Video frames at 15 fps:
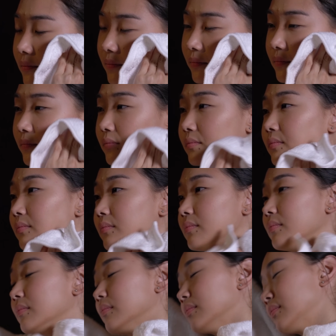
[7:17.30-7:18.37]
and it will start
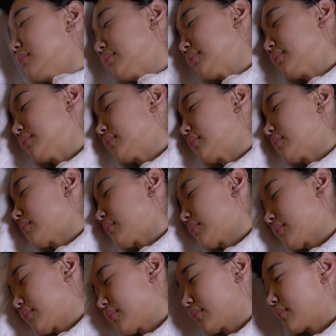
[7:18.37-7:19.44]
to uh, initiate
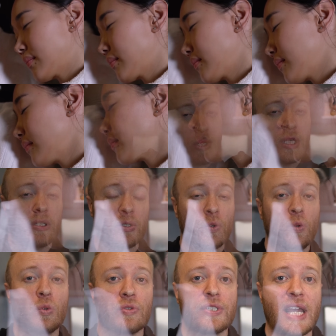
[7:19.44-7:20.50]
sweating to help bring you to
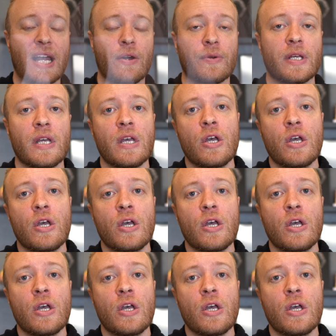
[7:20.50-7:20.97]
cool down.